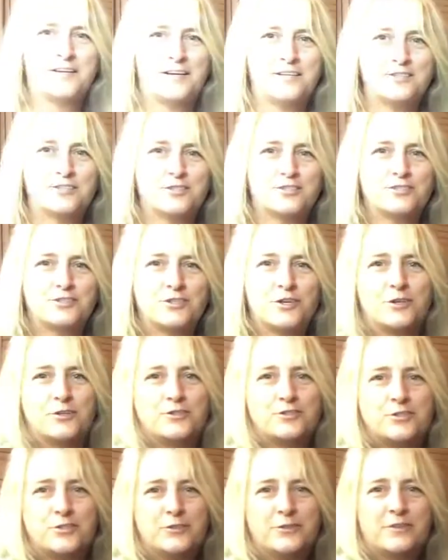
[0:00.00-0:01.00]
that I just
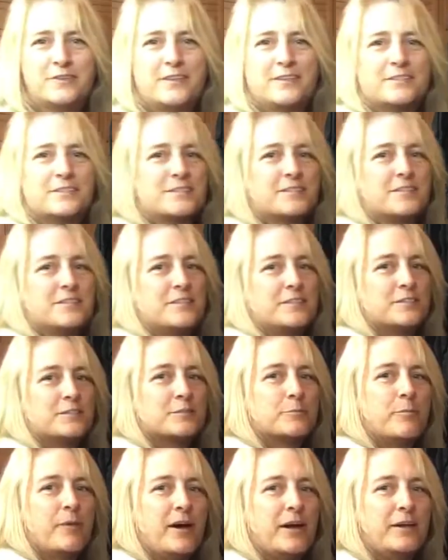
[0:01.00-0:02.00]
showed you. This
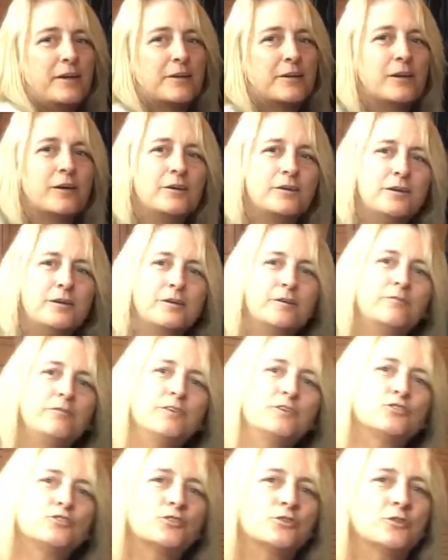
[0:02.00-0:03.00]
is my Akona
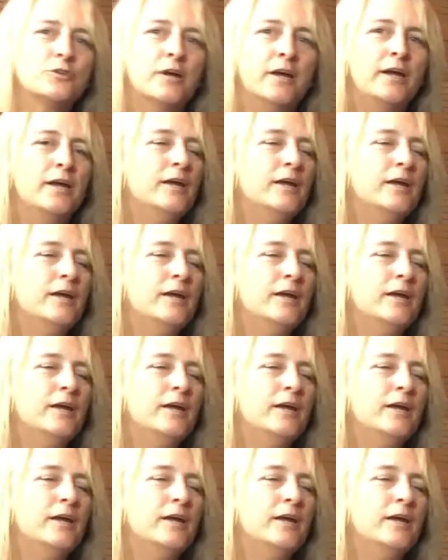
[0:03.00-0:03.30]
Adventure